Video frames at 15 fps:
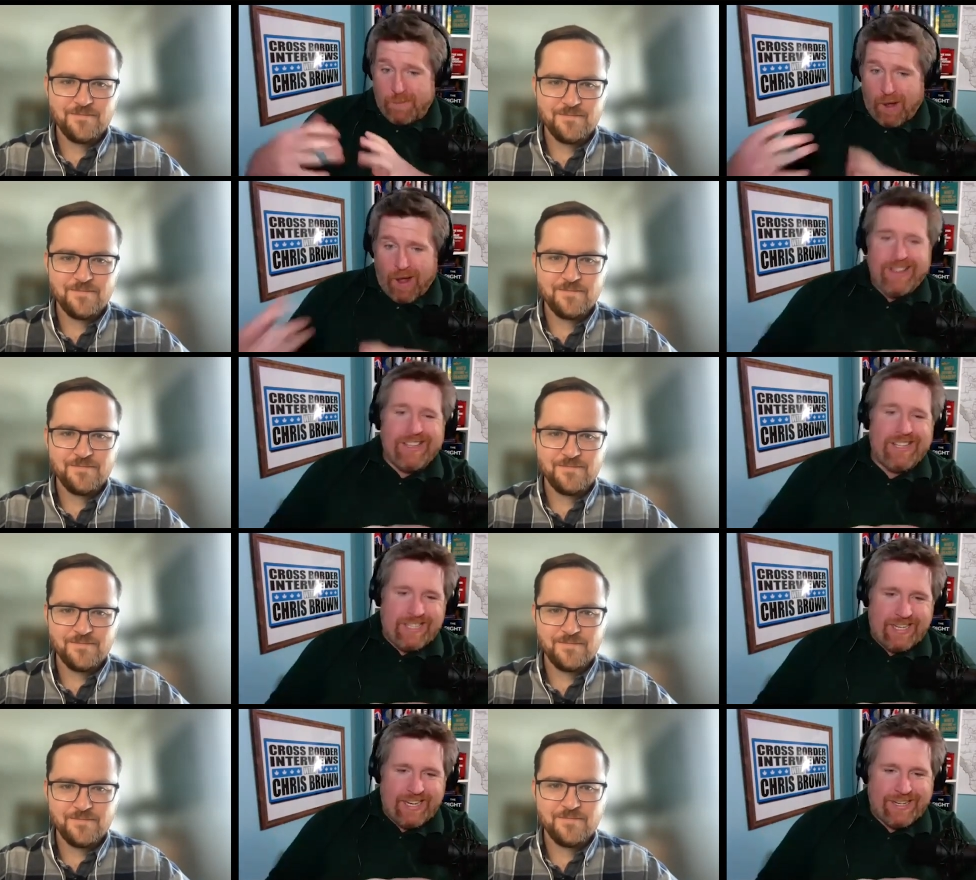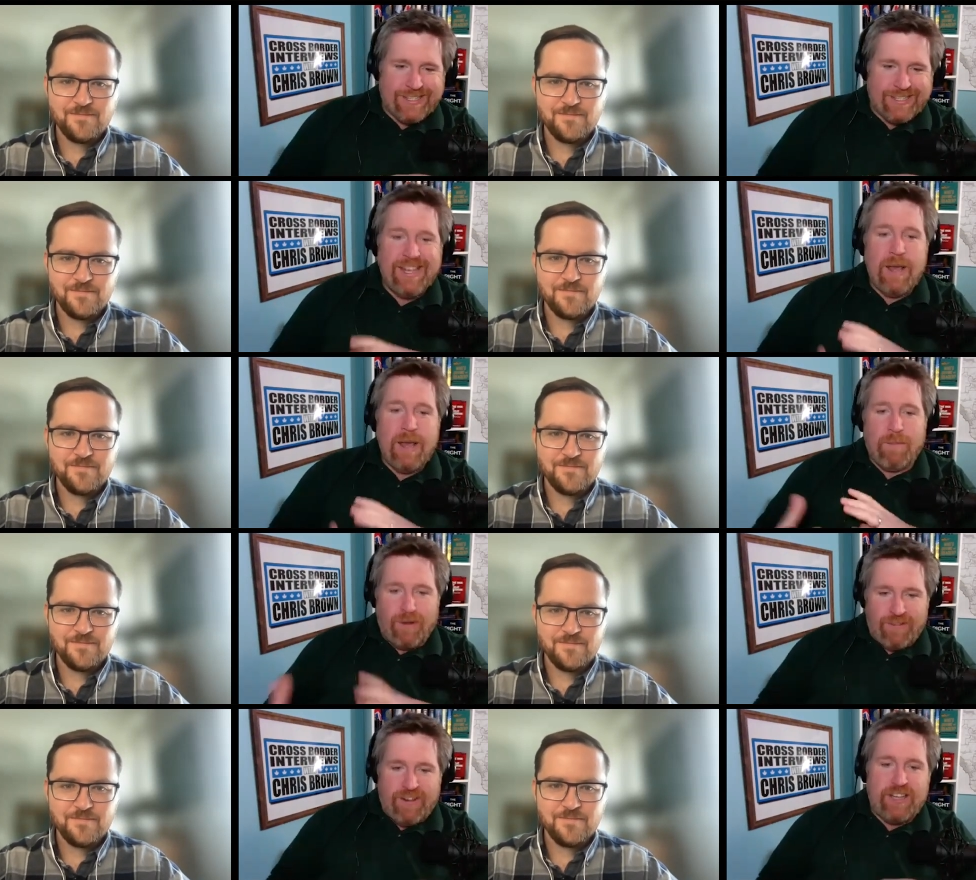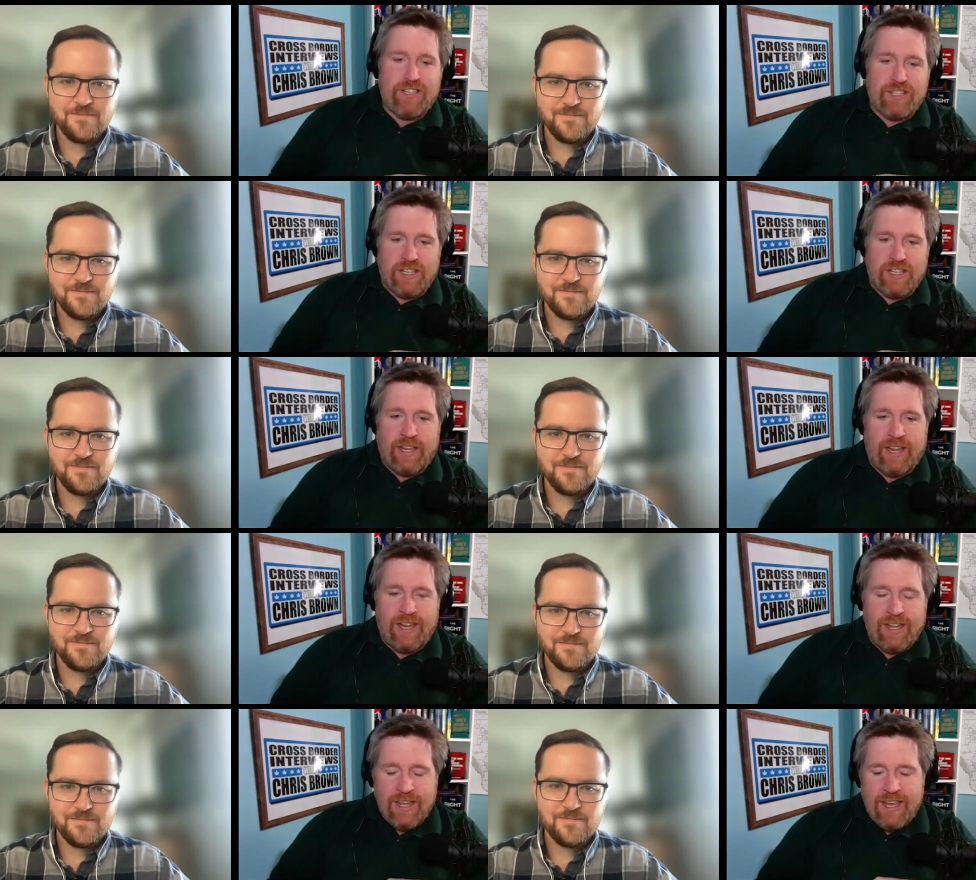Speaker 1: politics
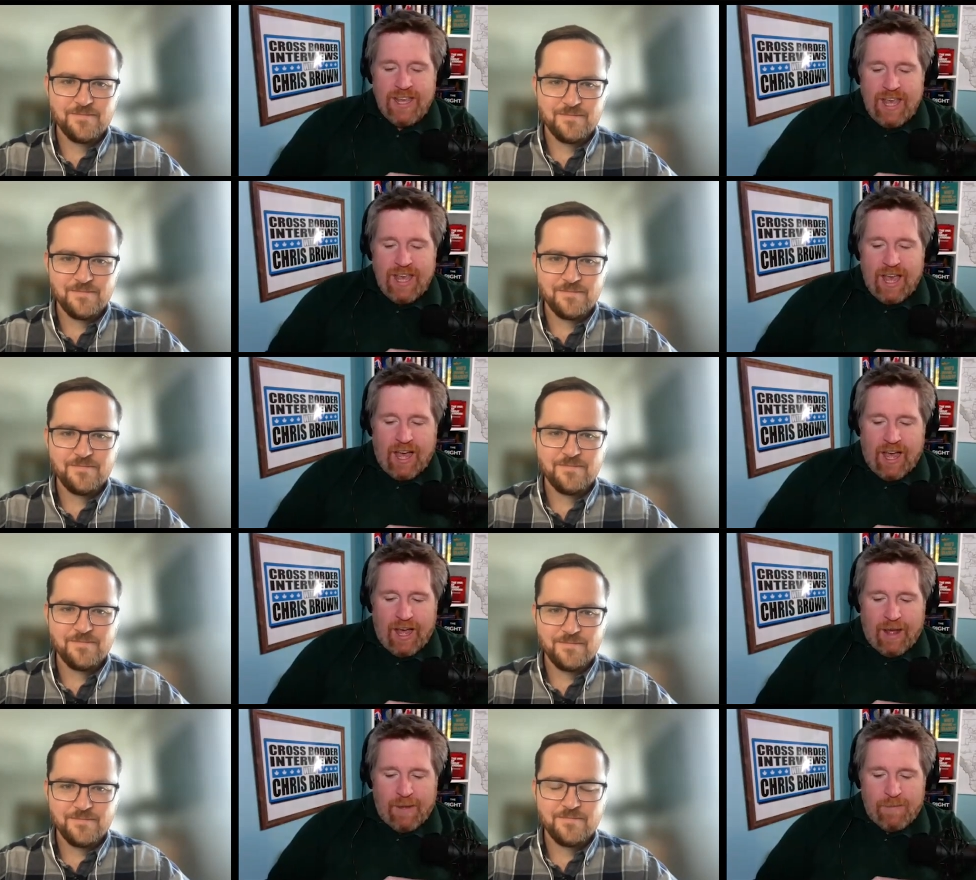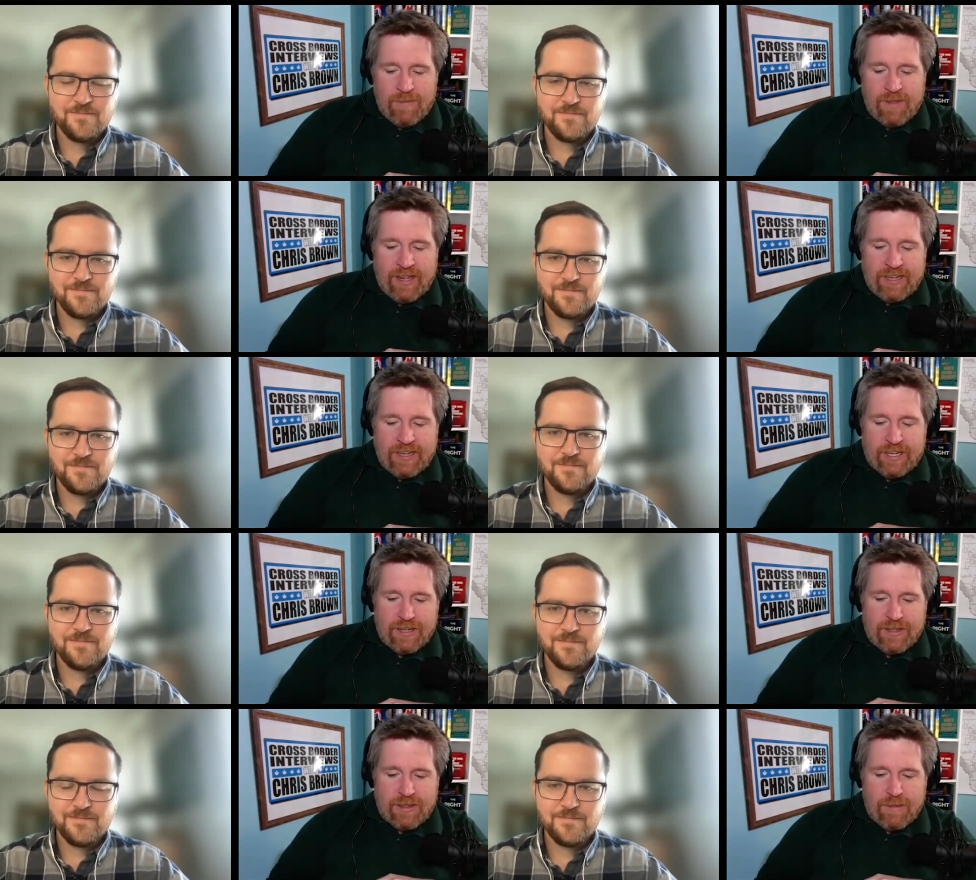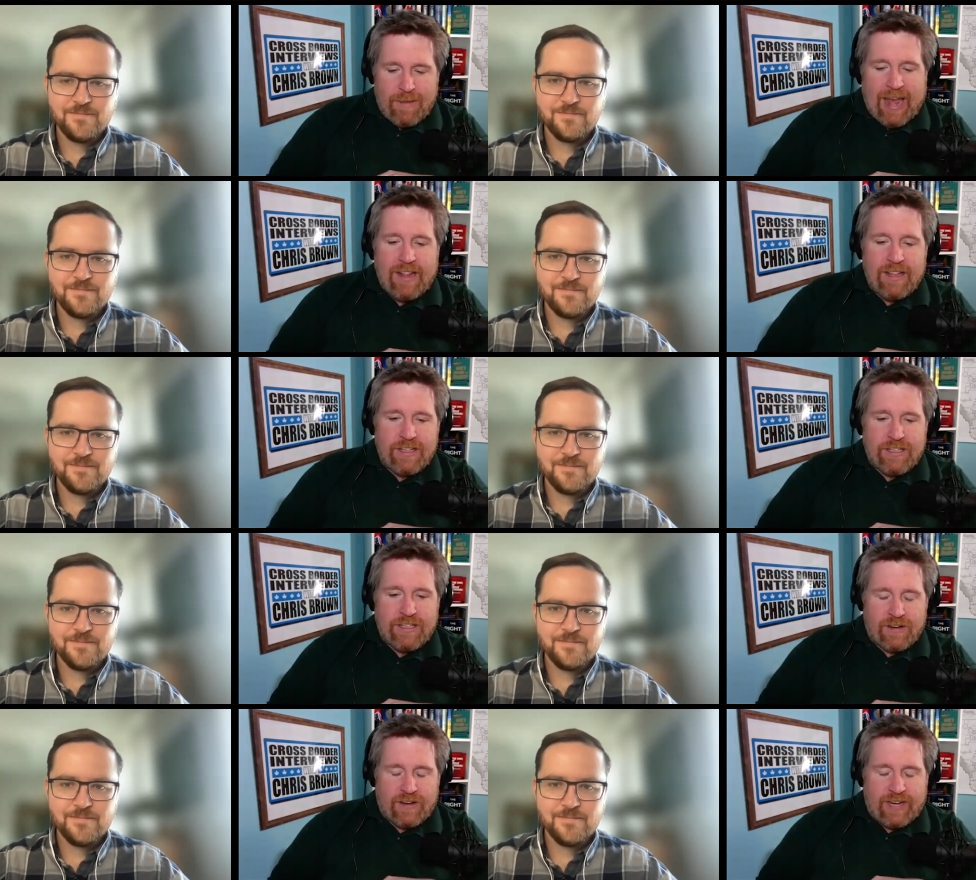provincially um, until the
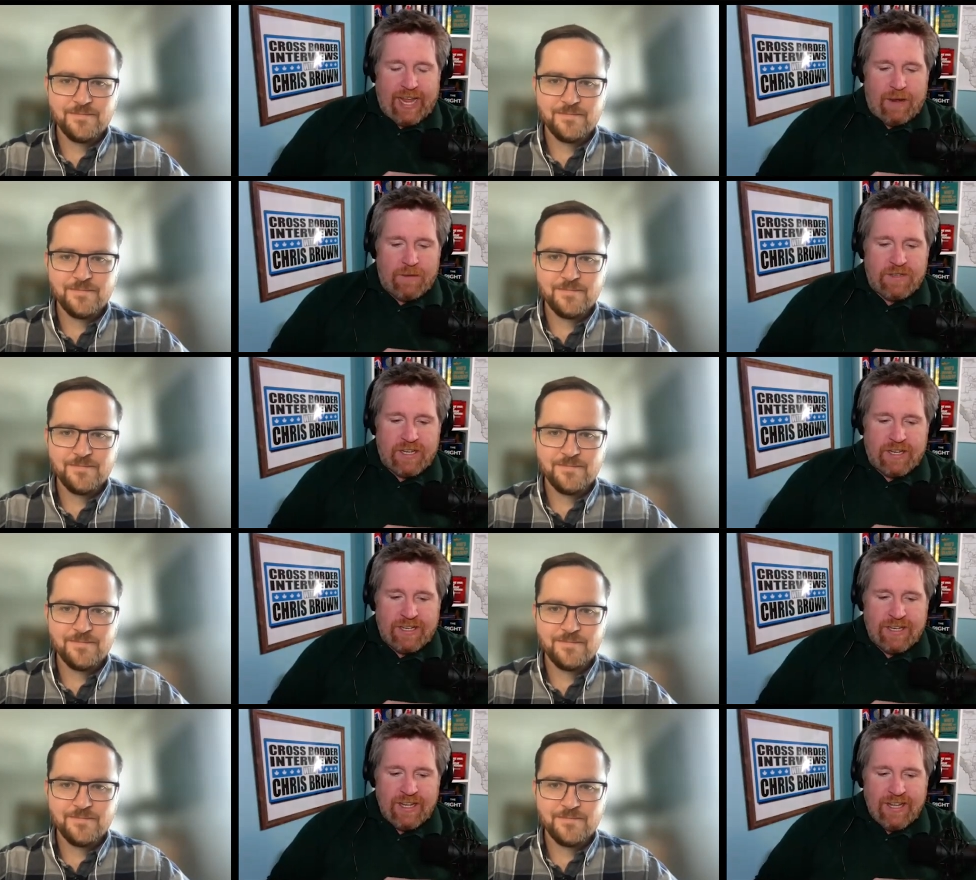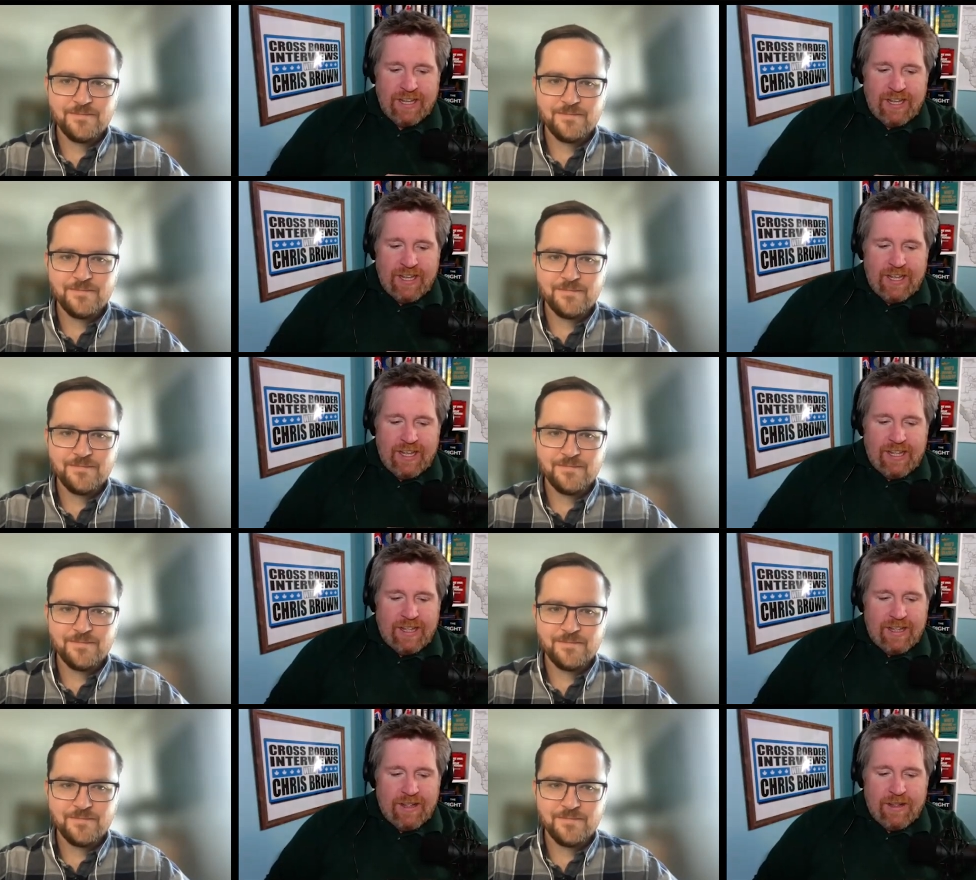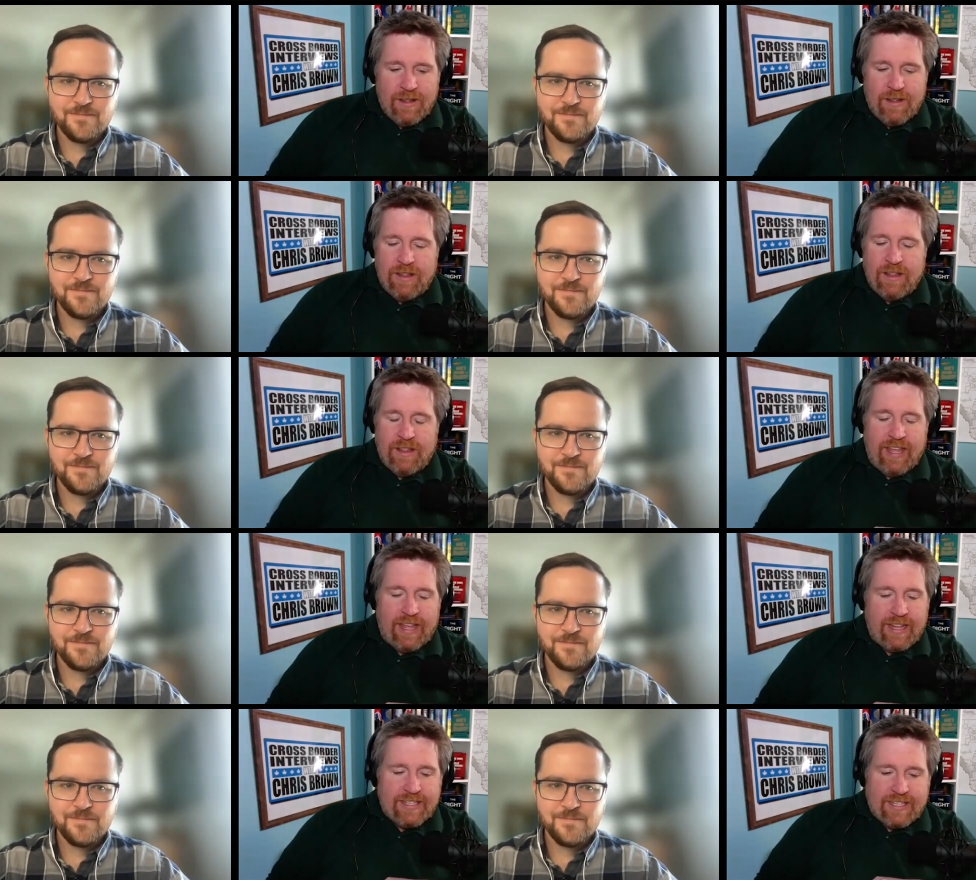ballots are counted.
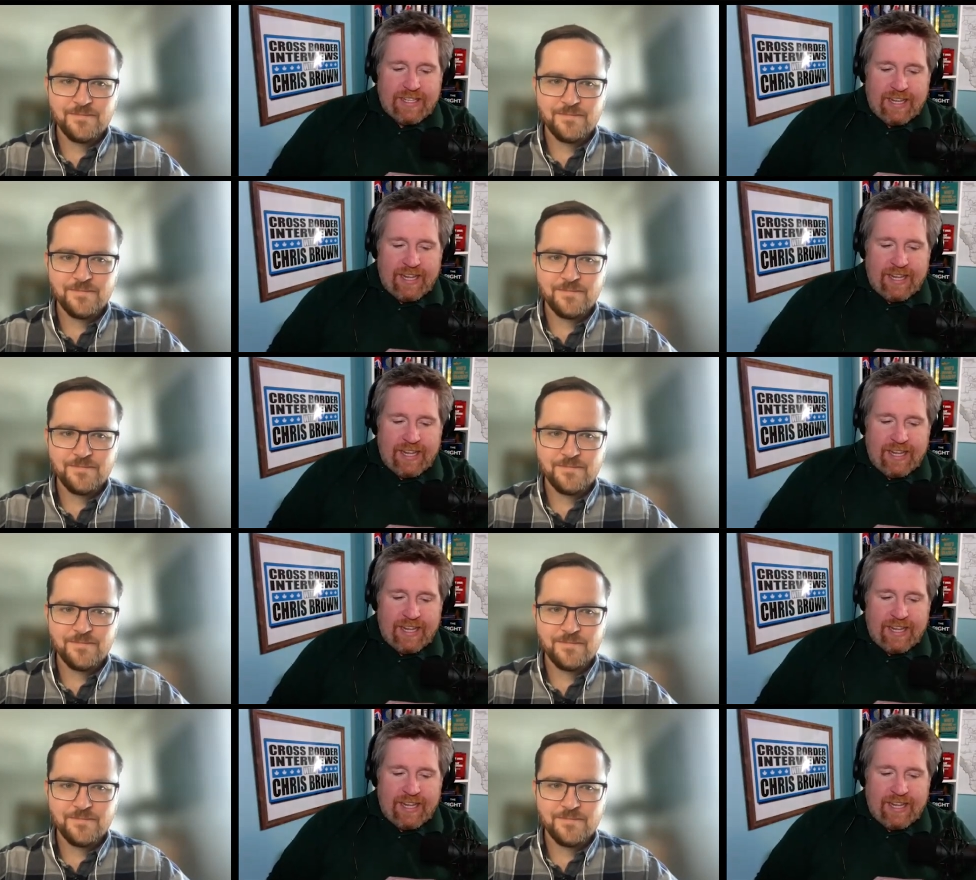This